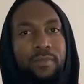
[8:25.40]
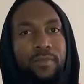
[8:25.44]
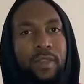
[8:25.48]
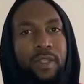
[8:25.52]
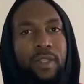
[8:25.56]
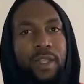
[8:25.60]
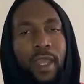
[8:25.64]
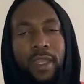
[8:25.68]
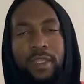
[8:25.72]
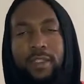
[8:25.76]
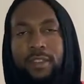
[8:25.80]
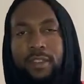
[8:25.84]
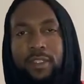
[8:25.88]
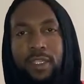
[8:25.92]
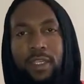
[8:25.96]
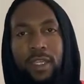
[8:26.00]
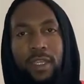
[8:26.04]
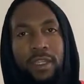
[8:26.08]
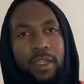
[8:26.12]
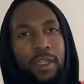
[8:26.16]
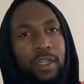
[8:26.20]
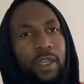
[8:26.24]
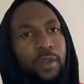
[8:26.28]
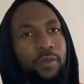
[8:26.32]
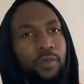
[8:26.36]
they can see
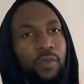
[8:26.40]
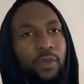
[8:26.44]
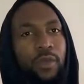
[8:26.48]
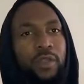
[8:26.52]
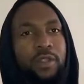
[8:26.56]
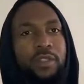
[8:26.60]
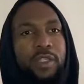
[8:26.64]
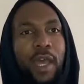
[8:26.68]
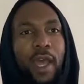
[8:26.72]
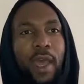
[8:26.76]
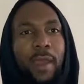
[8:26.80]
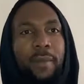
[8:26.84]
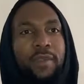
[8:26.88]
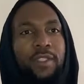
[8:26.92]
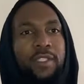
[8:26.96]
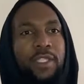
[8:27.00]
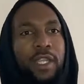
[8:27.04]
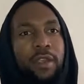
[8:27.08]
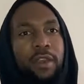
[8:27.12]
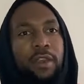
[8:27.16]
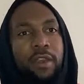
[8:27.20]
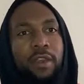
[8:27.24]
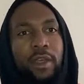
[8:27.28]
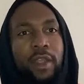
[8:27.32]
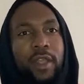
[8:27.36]
it in real time and
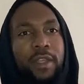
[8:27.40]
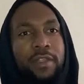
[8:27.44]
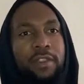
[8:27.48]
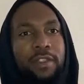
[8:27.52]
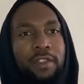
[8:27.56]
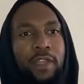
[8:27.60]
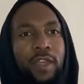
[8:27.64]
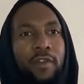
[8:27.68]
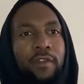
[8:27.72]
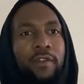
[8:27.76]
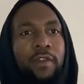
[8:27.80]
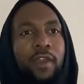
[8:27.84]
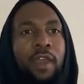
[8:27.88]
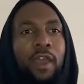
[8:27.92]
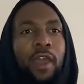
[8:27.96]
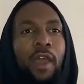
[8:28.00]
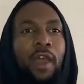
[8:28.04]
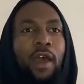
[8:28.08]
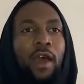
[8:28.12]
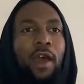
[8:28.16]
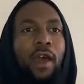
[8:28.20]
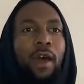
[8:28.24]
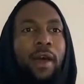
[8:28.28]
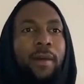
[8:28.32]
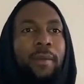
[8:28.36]
share it and all that stuff.
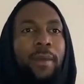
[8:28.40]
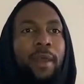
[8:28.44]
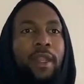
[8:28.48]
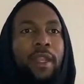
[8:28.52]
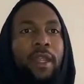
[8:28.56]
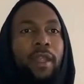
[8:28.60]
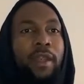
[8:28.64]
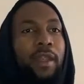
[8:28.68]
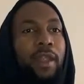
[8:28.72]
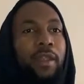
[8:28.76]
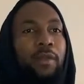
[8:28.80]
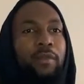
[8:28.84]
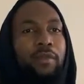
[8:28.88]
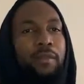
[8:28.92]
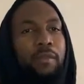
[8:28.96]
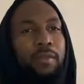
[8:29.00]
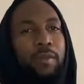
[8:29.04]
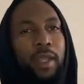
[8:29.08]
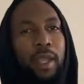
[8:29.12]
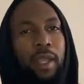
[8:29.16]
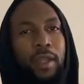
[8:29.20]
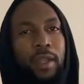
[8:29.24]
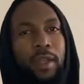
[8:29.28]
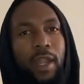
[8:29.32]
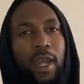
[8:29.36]
And then
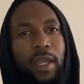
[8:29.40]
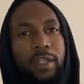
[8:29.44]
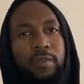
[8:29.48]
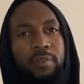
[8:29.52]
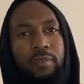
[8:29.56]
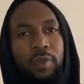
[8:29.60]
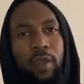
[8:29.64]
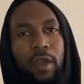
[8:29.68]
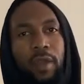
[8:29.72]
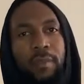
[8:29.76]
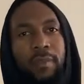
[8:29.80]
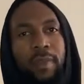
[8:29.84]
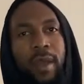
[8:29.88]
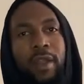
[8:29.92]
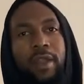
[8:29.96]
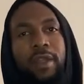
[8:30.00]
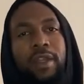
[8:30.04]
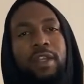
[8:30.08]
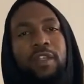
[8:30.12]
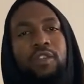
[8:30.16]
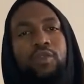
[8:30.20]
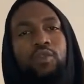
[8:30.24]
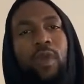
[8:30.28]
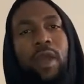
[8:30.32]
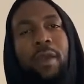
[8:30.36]
again, last part about
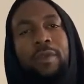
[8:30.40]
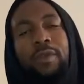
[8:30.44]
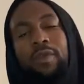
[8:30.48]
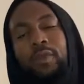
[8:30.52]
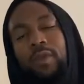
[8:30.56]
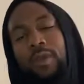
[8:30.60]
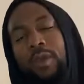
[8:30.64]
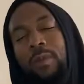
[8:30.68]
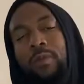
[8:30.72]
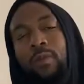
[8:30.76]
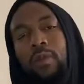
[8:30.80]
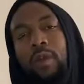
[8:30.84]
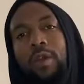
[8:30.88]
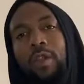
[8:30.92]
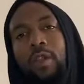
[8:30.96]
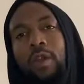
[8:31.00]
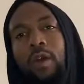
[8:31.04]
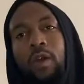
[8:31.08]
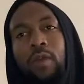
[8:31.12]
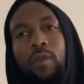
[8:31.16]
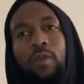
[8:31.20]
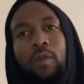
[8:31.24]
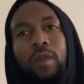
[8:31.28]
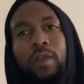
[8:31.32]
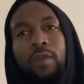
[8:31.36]
it is Web
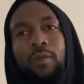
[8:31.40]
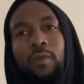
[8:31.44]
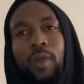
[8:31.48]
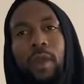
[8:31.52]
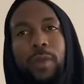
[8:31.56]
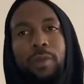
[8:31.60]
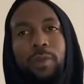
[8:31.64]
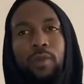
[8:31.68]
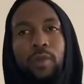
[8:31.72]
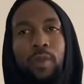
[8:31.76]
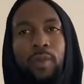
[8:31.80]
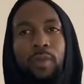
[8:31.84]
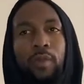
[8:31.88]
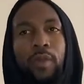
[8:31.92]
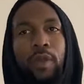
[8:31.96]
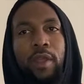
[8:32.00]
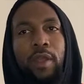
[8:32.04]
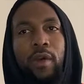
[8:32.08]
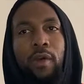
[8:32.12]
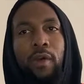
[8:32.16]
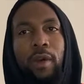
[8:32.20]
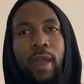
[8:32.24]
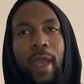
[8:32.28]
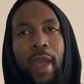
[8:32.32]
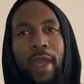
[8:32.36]
3.0, where Web
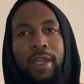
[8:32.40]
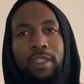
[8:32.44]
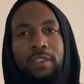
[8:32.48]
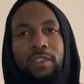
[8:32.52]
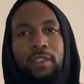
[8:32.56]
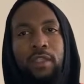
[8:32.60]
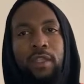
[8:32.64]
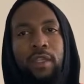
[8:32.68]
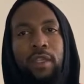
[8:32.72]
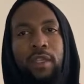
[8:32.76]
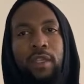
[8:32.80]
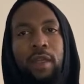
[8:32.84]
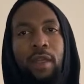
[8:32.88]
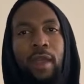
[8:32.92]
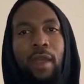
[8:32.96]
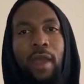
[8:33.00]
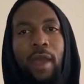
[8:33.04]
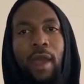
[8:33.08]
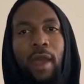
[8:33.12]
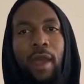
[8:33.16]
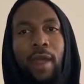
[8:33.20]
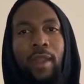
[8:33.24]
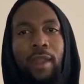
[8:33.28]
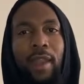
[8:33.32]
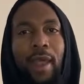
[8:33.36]
3.0 actually
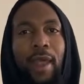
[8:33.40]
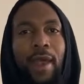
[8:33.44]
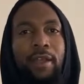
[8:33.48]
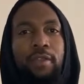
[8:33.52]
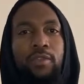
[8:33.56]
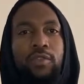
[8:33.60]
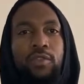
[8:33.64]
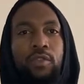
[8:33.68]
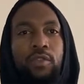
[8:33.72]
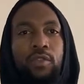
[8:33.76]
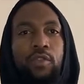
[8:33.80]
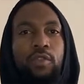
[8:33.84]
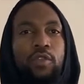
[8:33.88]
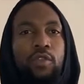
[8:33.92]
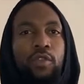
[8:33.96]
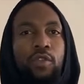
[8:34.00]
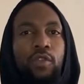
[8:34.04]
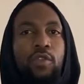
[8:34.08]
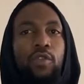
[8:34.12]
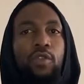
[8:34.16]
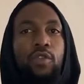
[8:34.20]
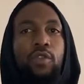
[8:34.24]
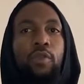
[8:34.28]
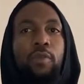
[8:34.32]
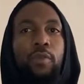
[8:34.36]
allows you
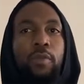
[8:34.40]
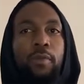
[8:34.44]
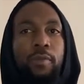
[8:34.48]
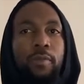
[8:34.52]
to